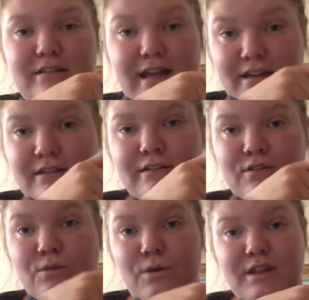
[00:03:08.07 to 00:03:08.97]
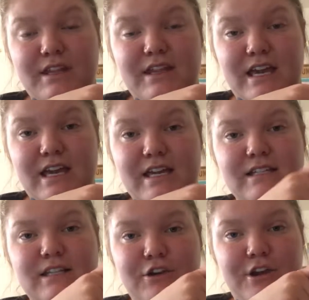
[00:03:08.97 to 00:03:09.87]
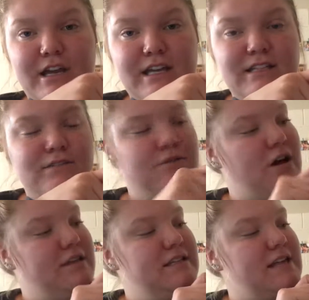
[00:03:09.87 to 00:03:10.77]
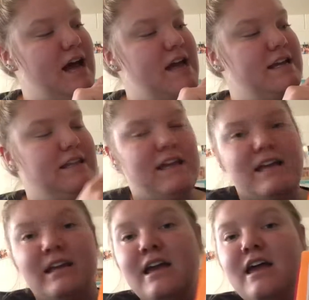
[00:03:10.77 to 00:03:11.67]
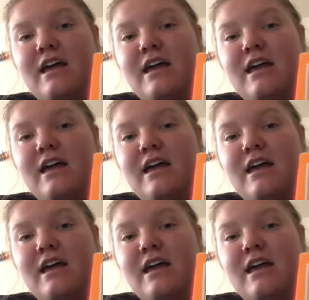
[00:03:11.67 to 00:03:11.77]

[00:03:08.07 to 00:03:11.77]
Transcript: like what the thing is, the greetings, on the side, and then